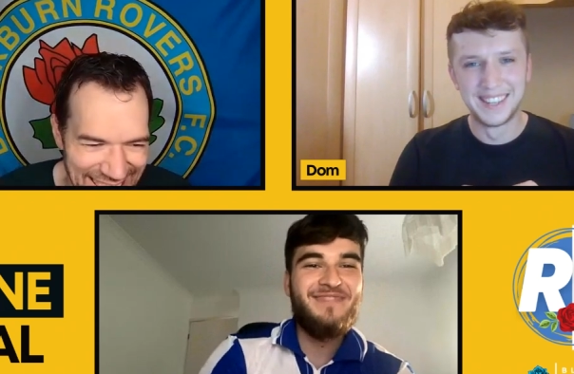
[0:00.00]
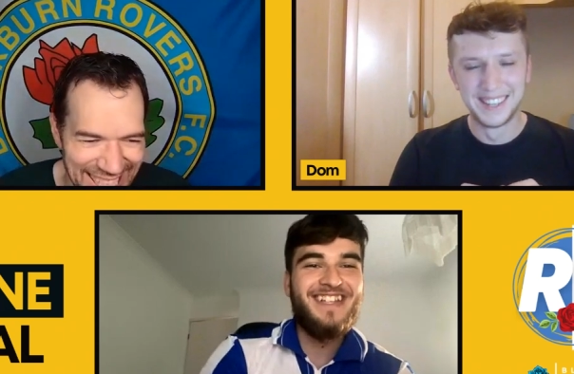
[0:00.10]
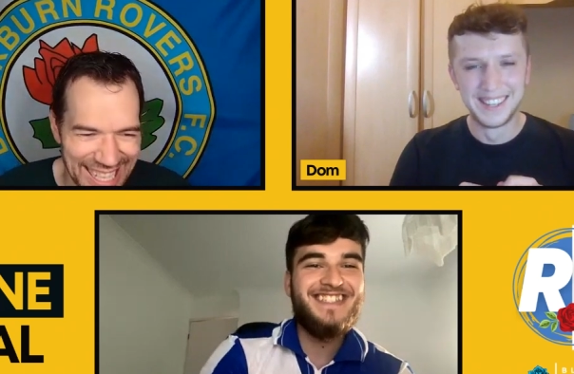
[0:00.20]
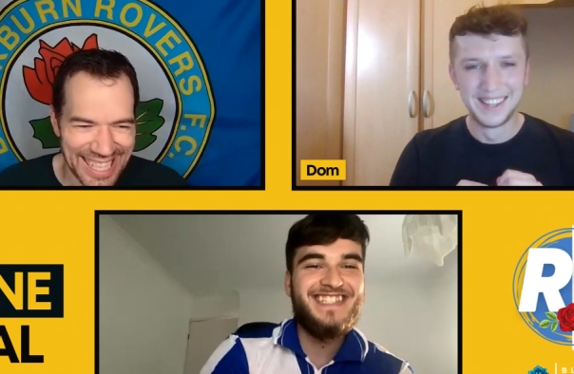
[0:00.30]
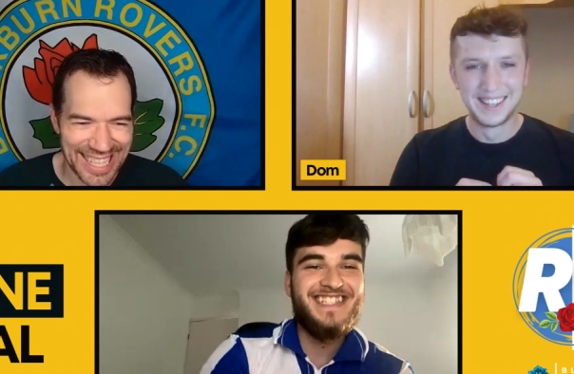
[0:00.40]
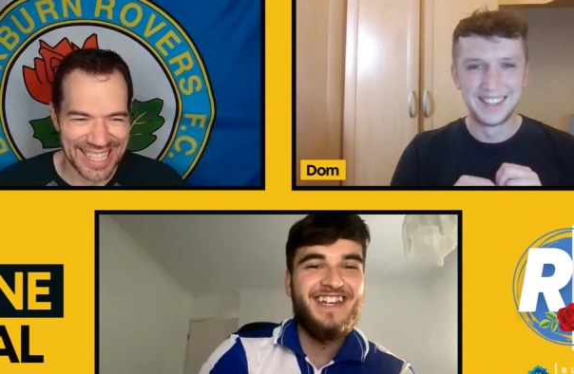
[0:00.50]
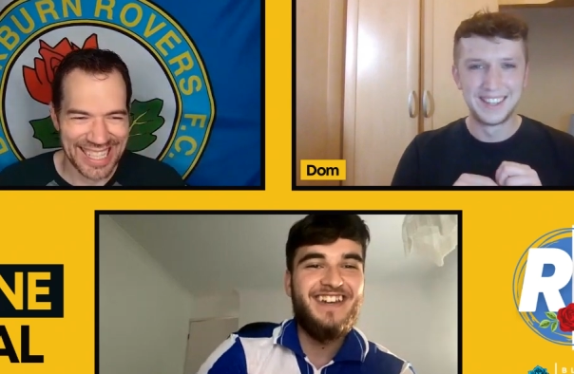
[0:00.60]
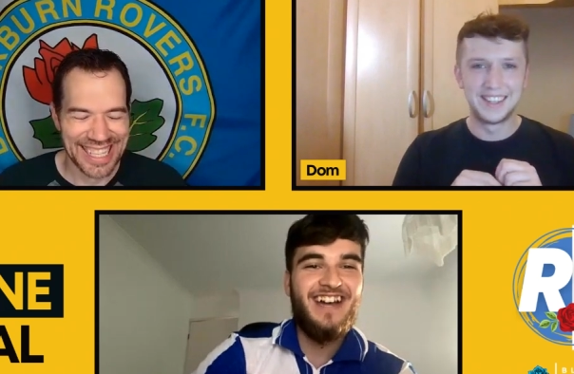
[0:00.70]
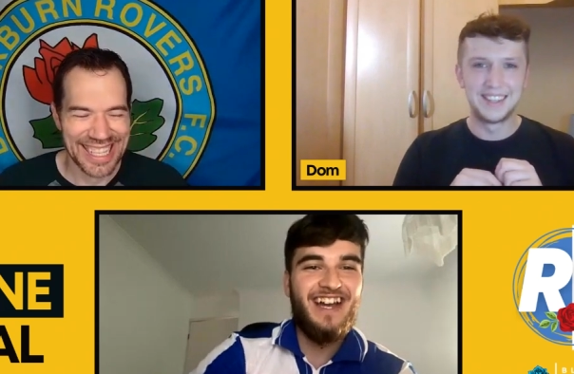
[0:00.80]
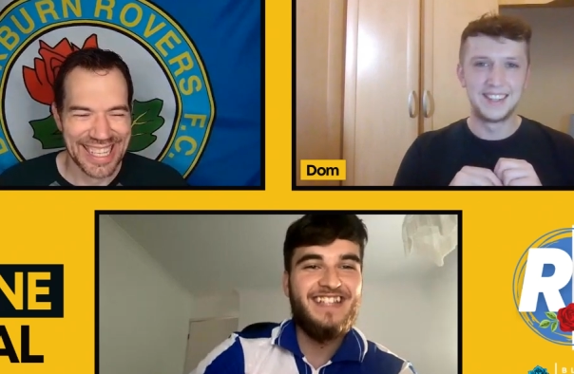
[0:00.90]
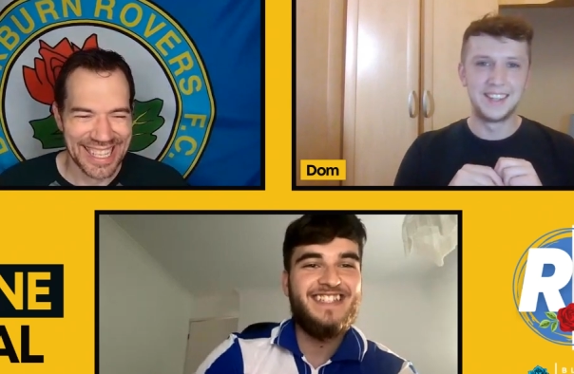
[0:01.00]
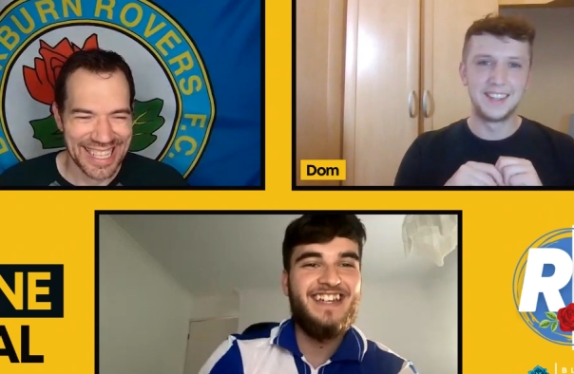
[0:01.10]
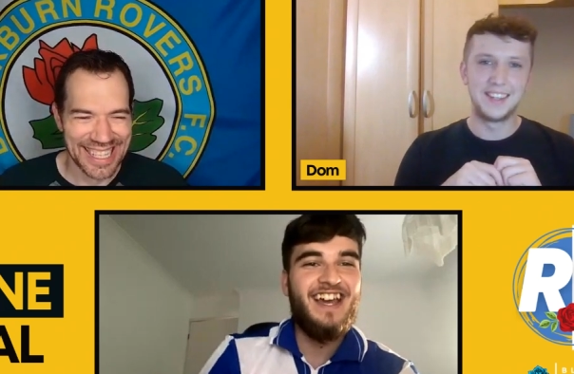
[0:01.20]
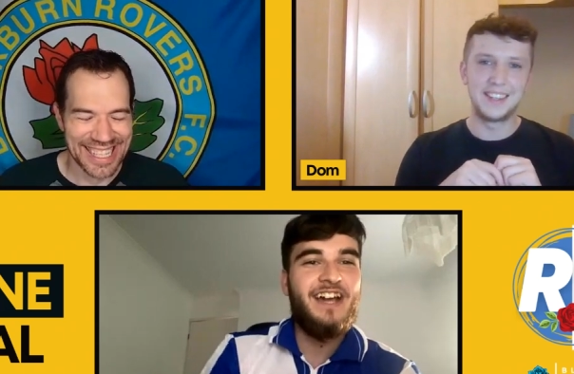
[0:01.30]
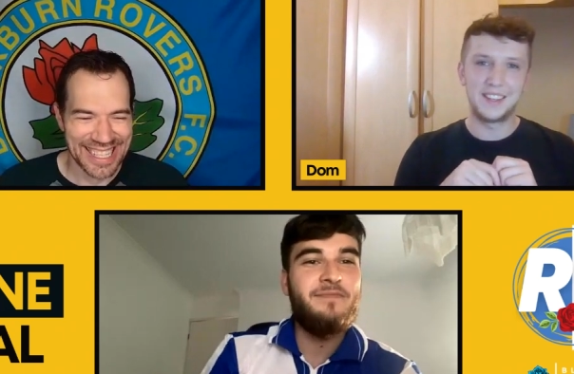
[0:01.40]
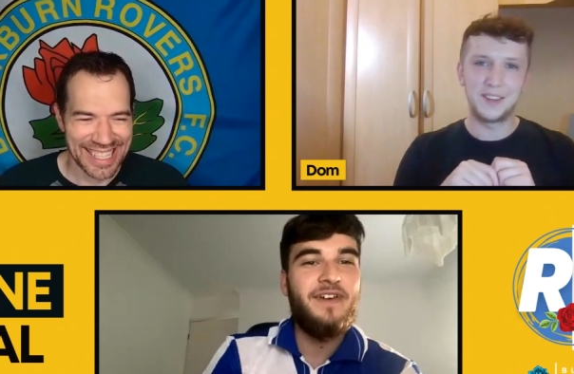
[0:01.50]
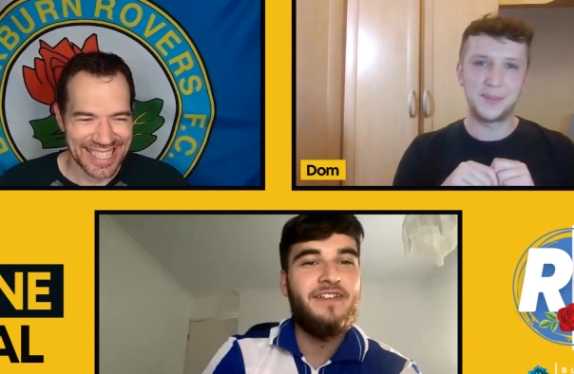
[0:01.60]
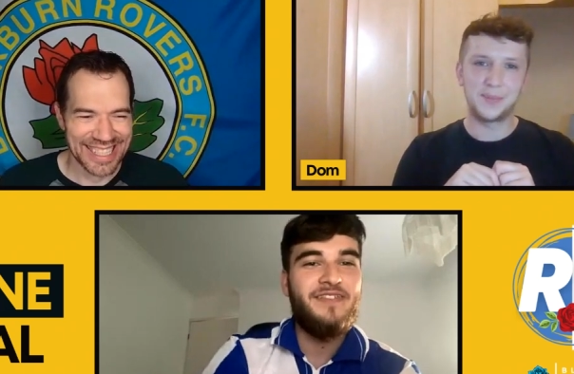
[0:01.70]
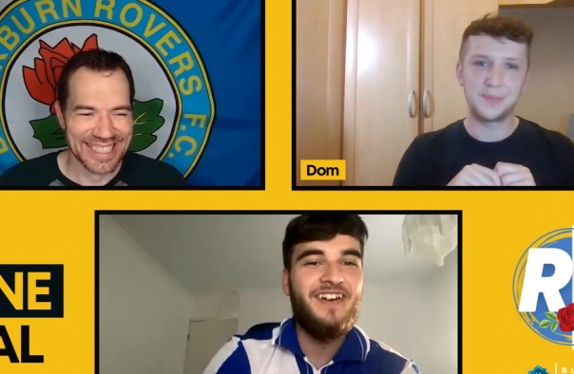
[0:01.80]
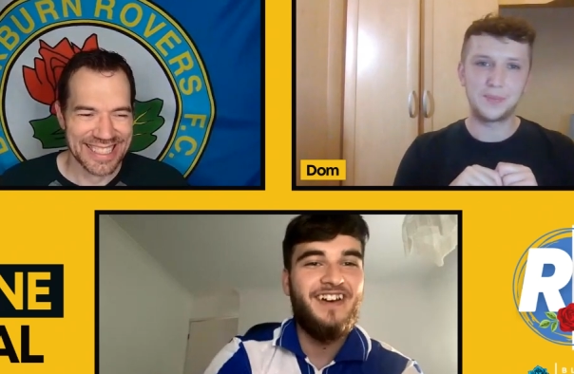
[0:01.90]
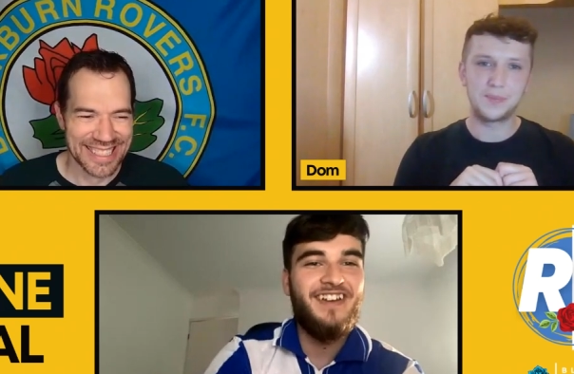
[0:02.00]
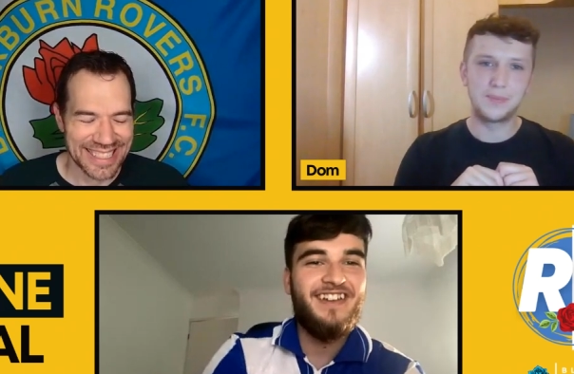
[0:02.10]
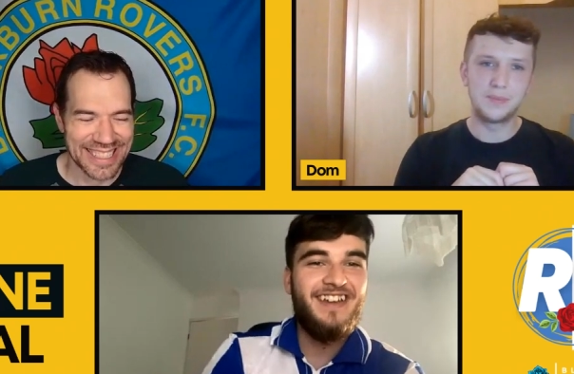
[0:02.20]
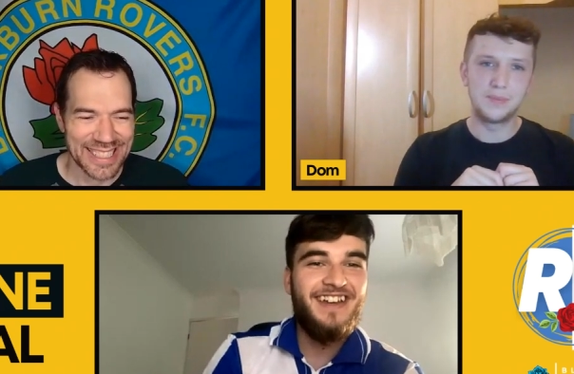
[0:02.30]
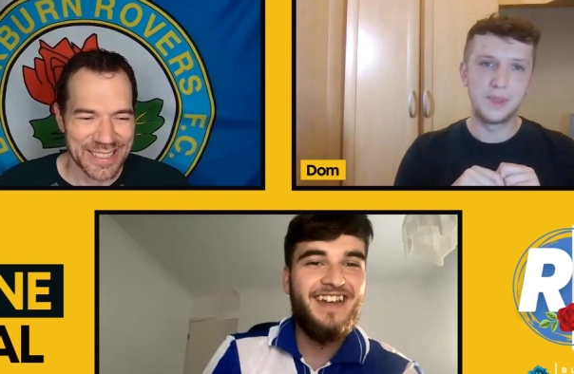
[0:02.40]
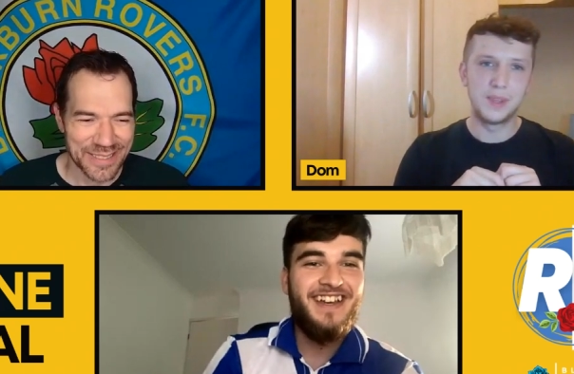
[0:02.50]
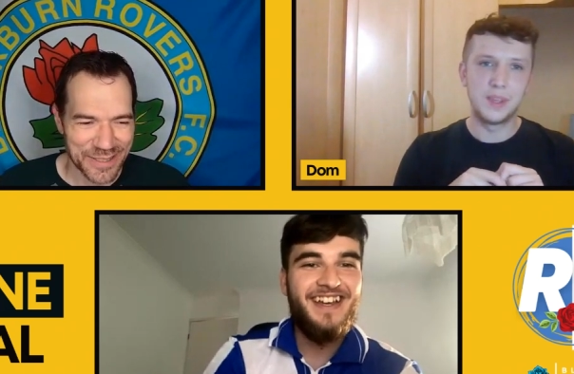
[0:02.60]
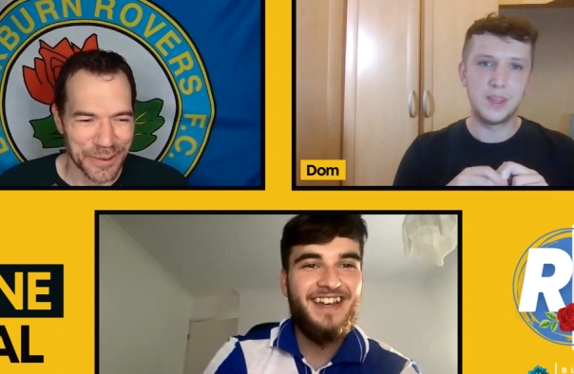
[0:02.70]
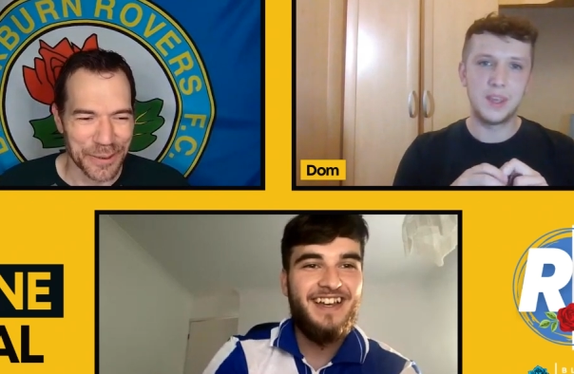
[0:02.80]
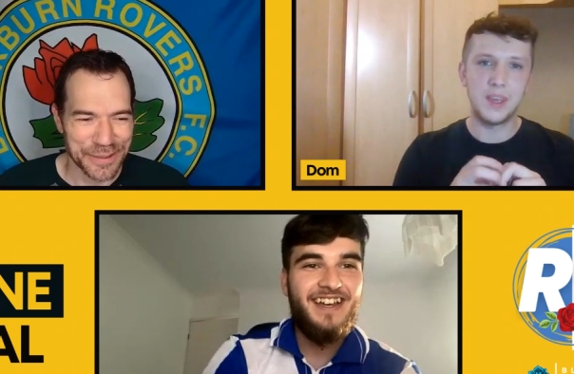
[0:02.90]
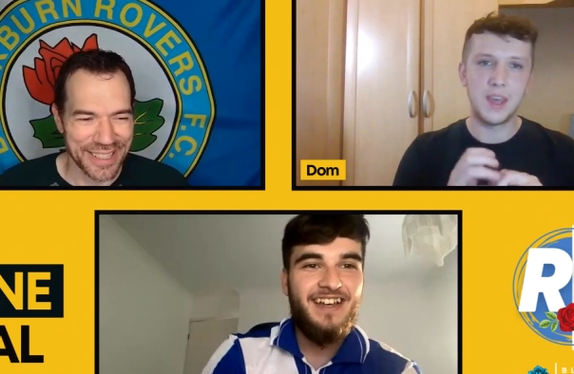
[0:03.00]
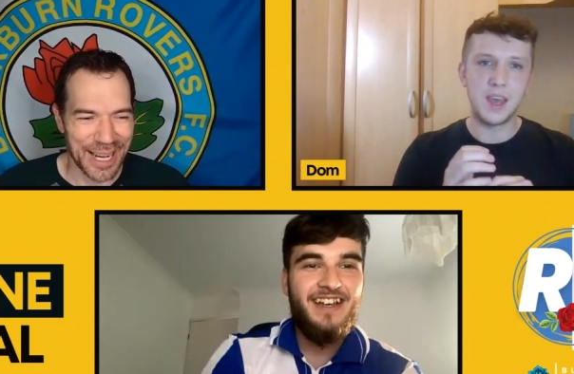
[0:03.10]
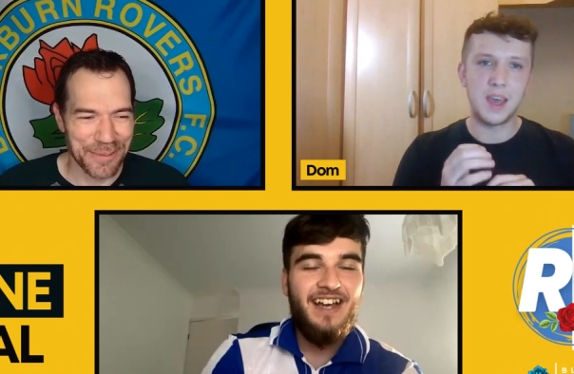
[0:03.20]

Speaker 1: Spence two, and I'd say Nyambe third cool. Dan,